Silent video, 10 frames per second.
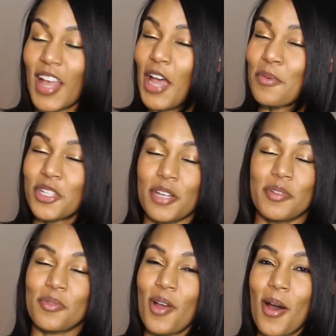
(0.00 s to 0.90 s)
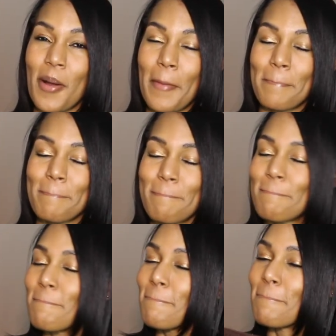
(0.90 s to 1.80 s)
I wish I was wrong,
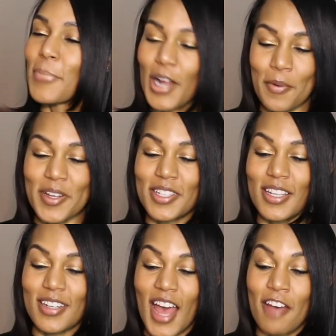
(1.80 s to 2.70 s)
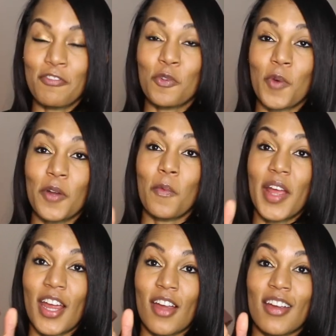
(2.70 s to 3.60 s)
but I wasn't. After one
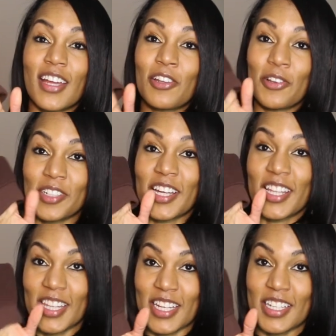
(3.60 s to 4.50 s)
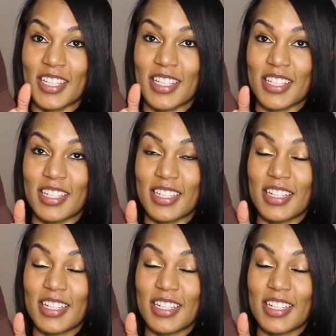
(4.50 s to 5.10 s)
wear, it looked like this.